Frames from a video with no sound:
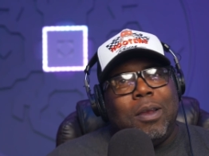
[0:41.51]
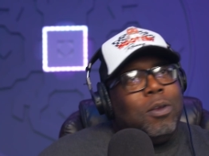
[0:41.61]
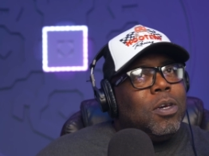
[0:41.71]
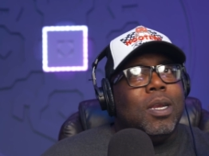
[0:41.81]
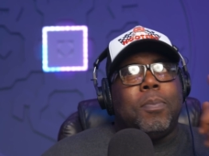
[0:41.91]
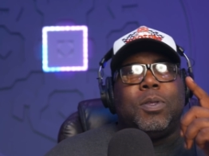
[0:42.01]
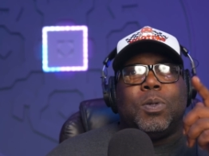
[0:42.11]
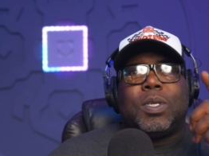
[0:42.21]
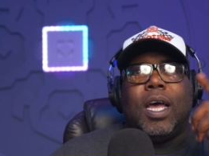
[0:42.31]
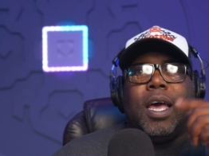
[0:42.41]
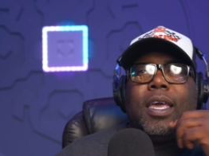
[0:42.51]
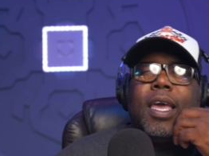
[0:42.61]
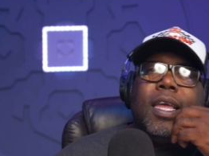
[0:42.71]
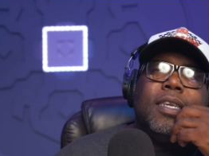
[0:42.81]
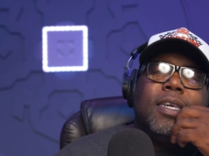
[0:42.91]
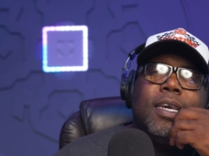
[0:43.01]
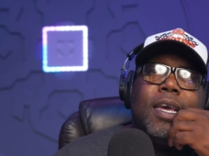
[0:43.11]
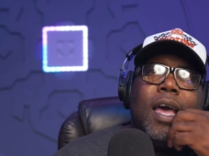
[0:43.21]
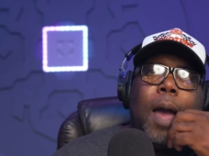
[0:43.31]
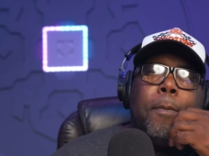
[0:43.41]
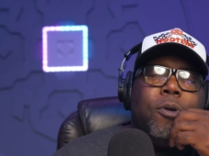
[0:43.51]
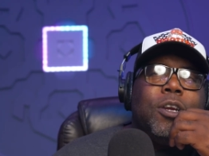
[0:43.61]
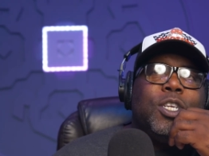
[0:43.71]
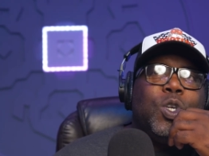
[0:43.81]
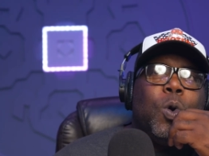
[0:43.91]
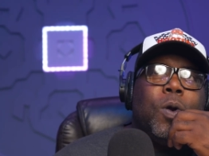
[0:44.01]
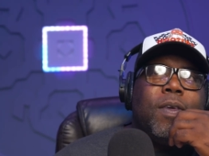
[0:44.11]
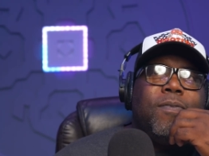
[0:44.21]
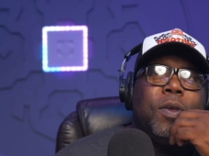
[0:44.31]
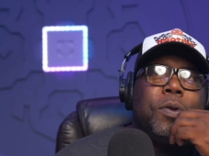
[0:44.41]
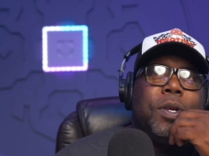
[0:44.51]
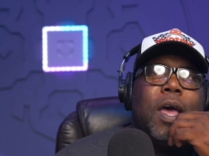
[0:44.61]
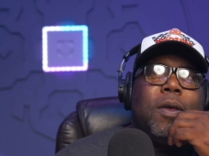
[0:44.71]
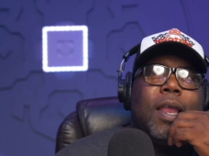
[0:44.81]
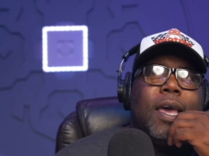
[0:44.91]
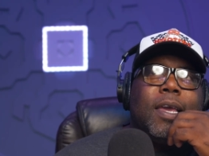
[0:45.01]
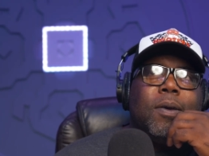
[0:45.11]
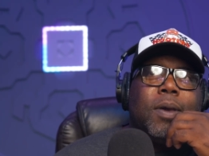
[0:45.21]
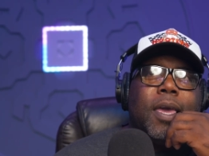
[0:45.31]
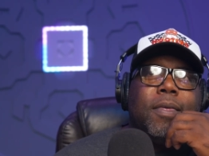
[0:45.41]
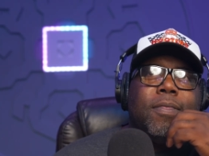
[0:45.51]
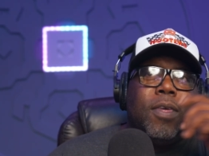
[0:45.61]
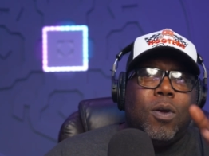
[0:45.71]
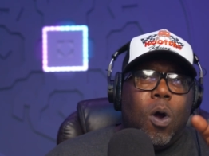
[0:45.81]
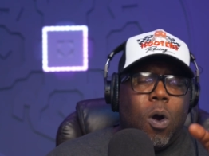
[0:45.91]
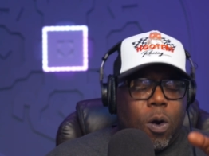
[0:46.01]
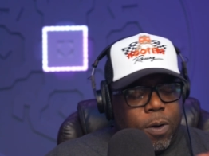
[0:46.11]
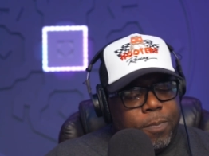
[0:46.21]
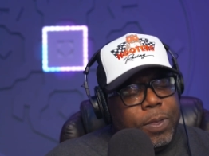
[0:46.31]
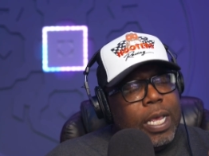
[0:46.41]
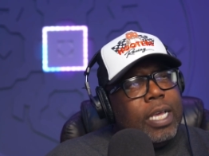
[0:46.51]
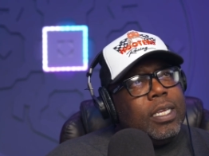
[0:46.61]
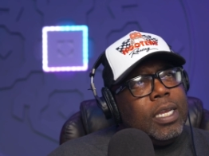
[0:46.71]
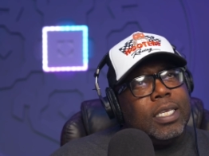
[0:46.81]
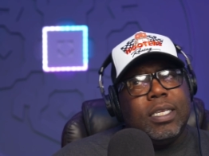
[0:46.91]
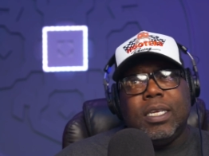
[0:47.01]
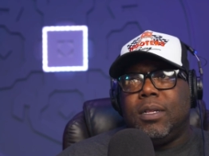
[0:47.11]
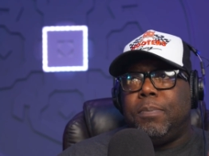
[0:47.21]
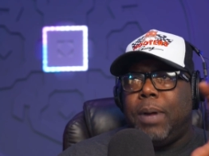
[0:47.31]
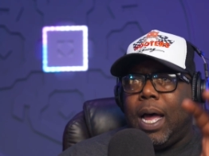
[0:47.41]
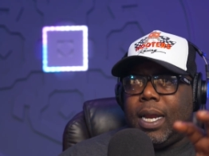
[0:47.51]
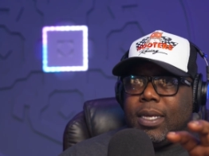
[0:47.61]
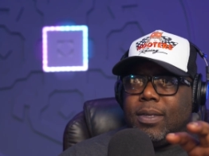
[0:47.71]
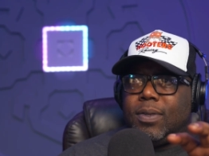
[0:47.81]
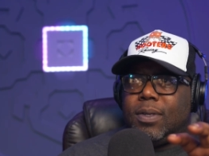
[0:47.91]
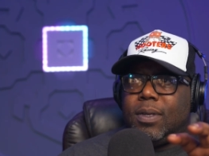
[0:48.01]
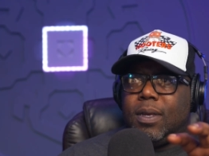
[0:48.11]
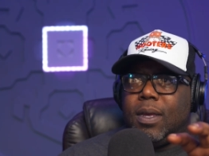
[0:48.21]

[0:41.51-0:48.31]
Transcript: Looking up into the sky. And I'm pretty sure they figured it out like, okay, there are celestial bodies